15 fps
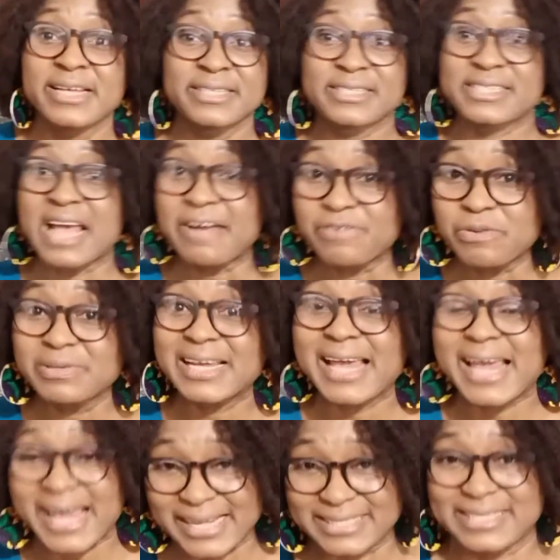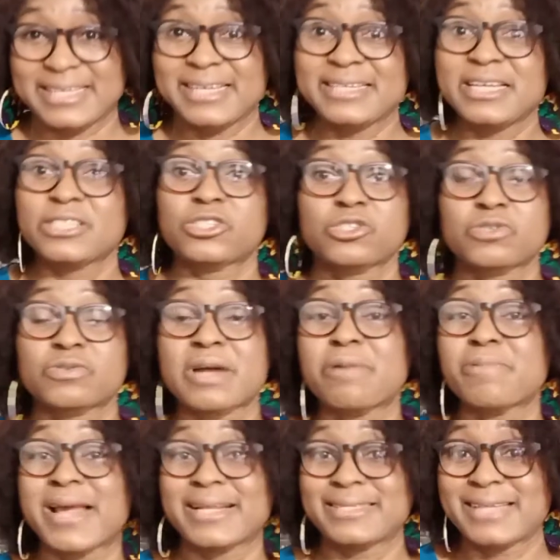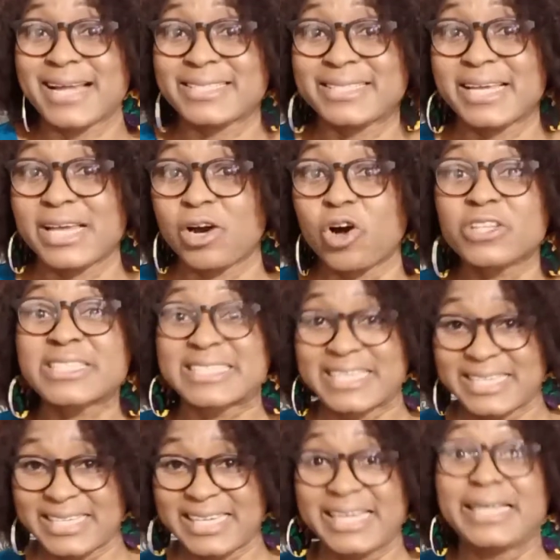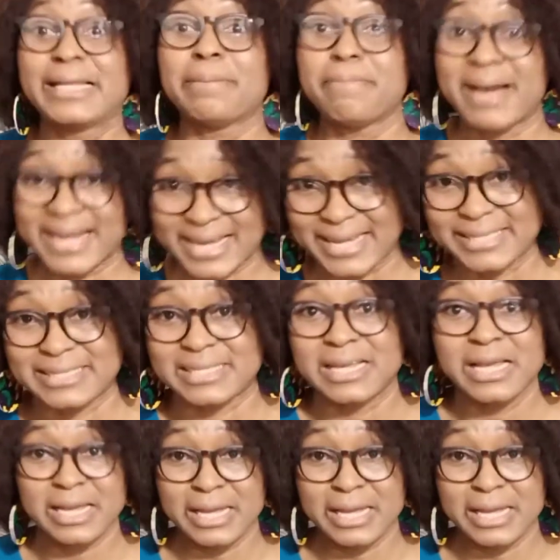7, 8, these children were dirty, hustling in the market,